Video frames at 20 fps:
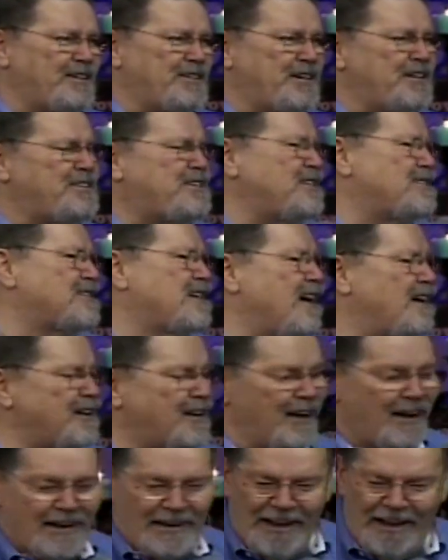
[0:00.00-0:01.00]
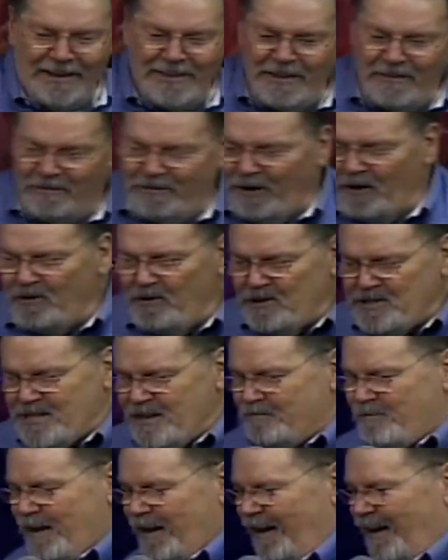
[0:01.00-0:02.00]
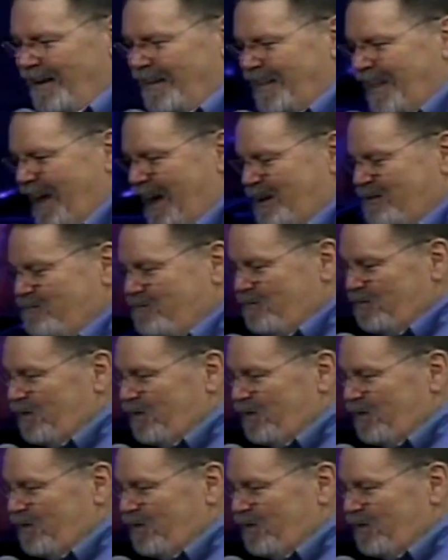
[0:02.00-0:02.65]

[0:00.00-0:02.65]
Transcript: She's just got the flu or something like that.